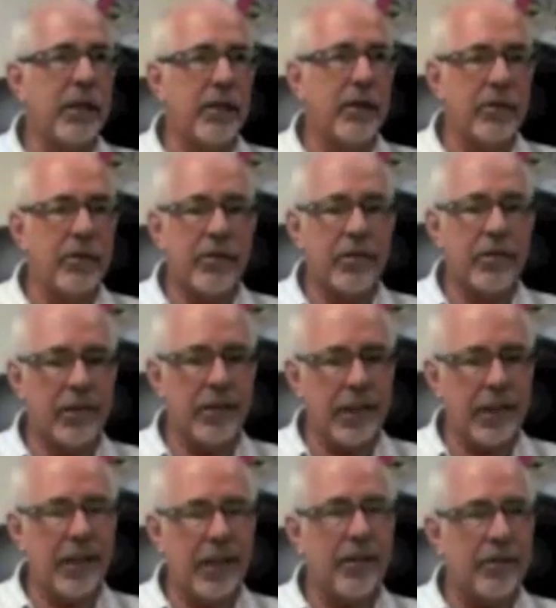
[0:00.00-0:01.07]
because
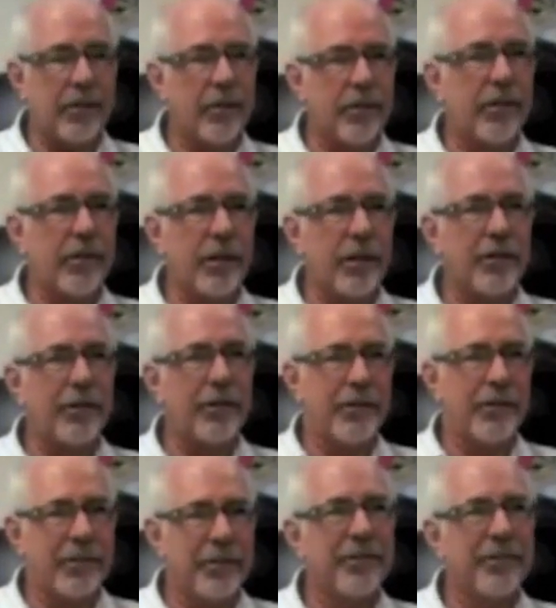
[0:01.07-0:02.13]
it is
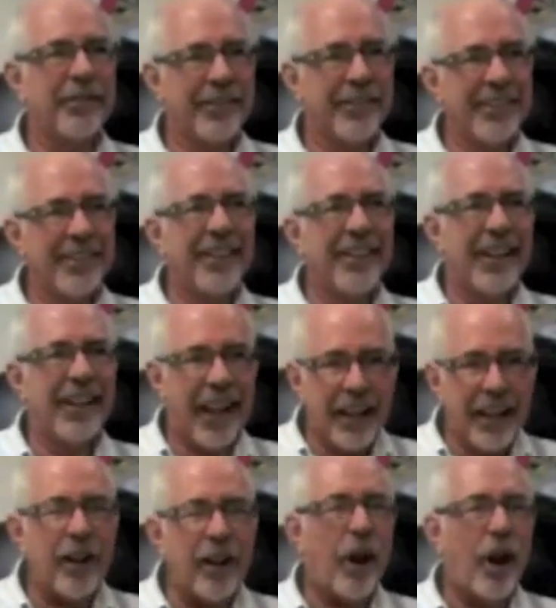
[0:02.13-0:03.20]

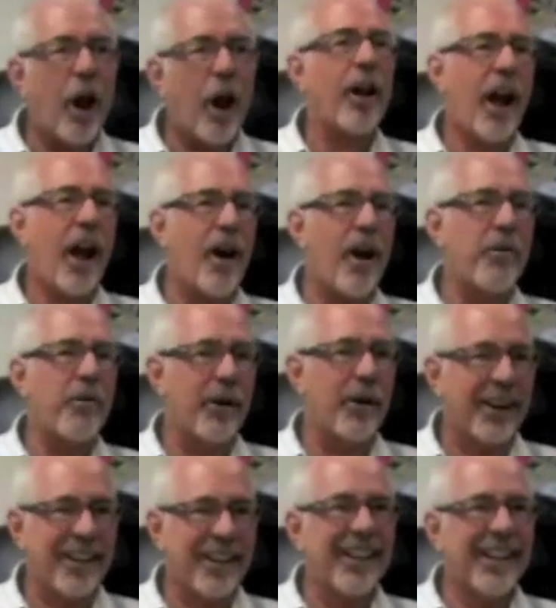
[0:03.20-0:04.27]
a lot of hard
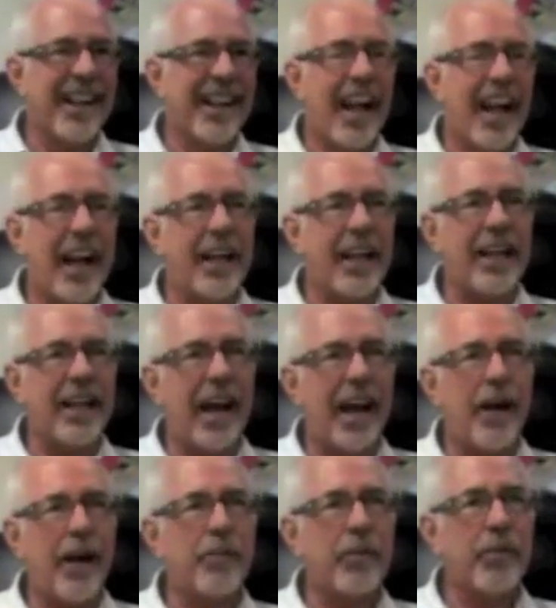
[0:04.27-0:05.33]
work, and
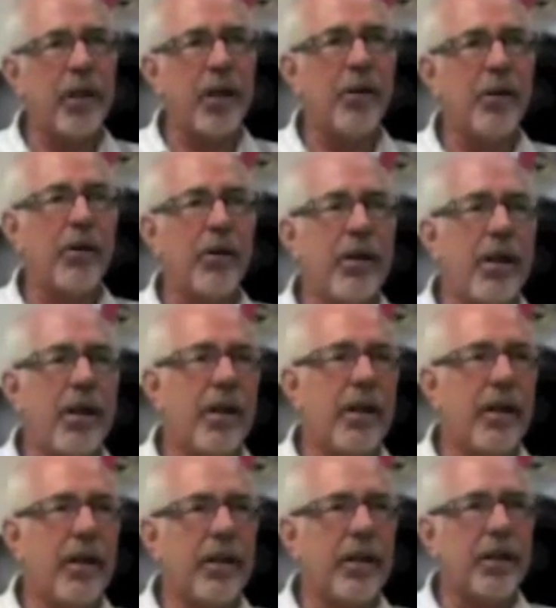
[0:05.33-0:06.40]
you know,
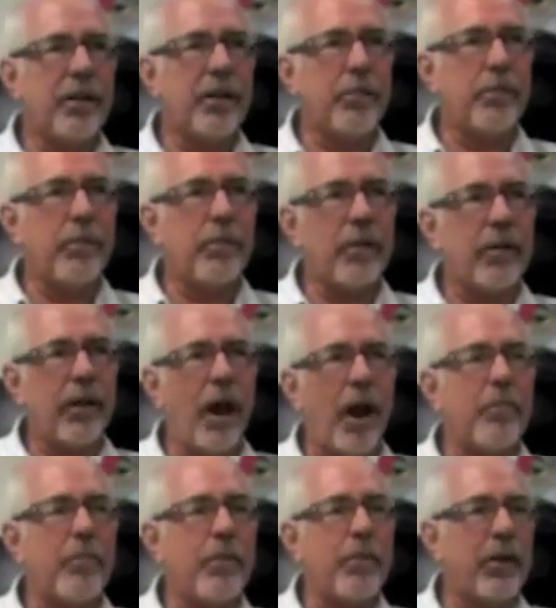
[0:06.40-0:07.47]
a
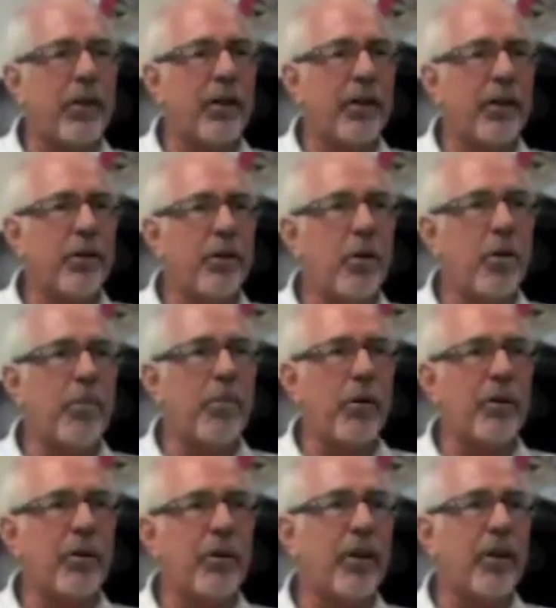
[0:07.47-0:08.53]
lot of people know
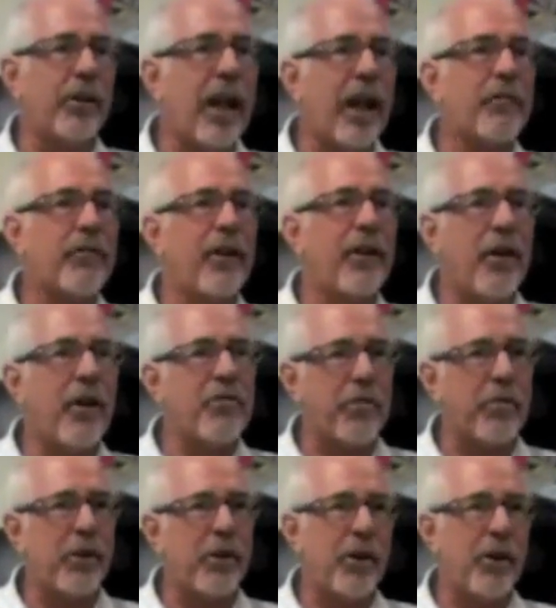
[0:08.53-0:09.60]
about the successful
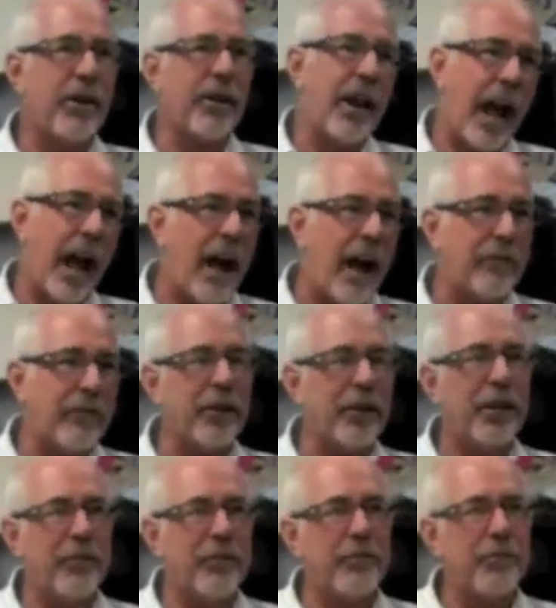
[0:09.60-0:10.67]
entrepreneurs after
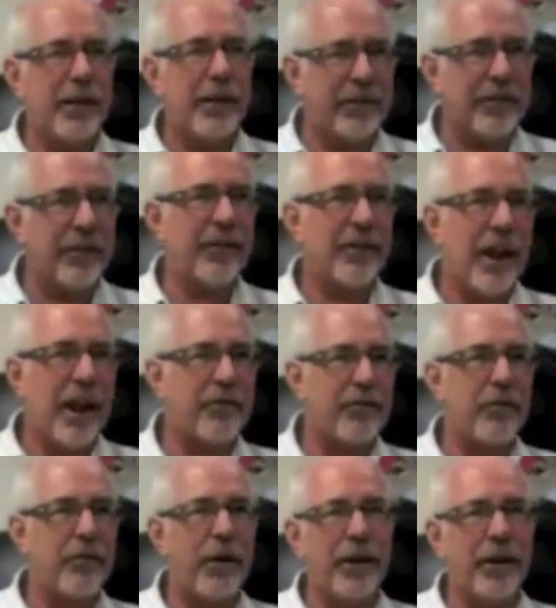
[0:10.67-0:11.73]
they've been
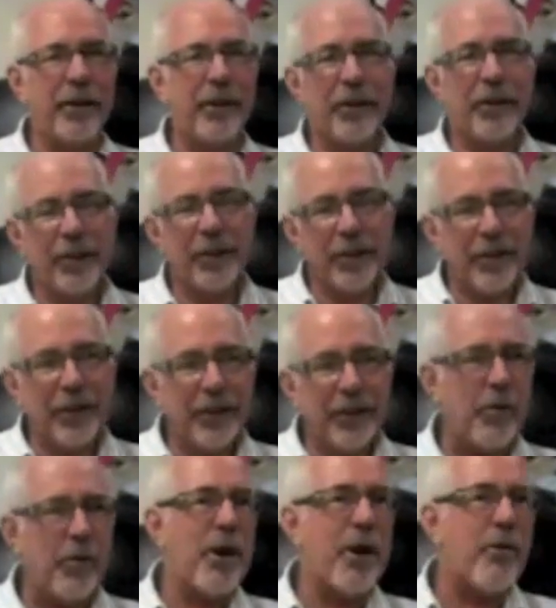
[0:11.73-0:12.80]
successful, but
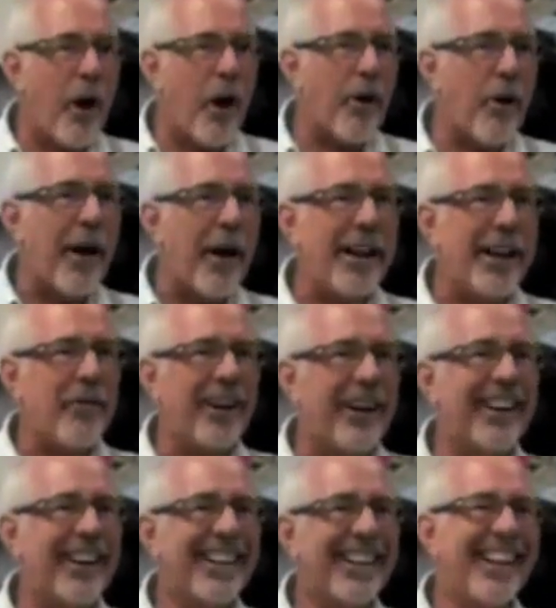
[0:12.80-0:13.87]
they weren't around when they
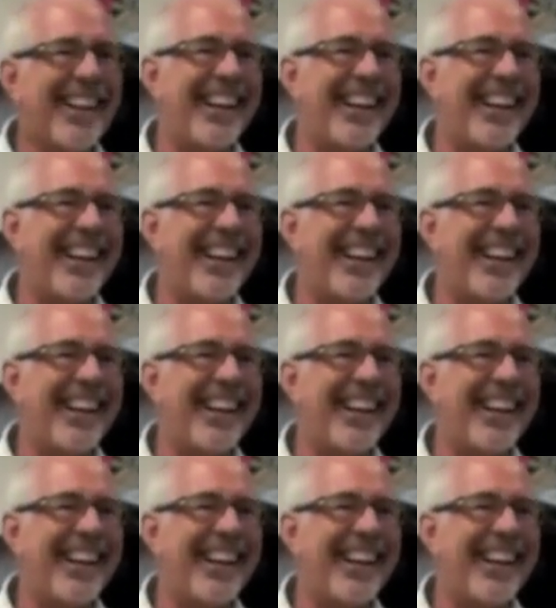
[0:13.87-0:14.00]
were